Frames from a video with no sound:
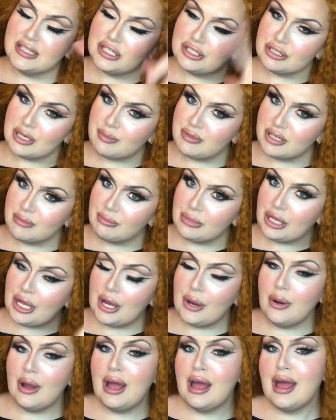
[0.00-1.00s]
description
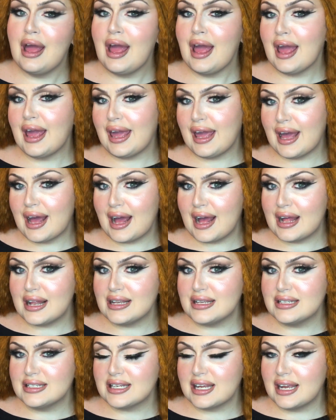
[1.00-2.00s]
below.
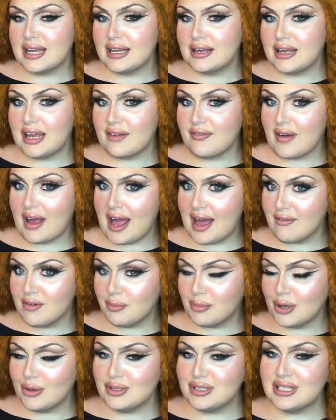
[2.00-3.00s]
And if I
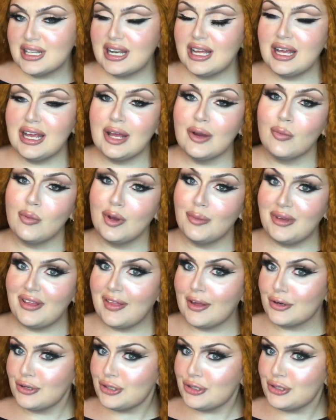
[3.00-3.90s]
haven't posted it, it will be there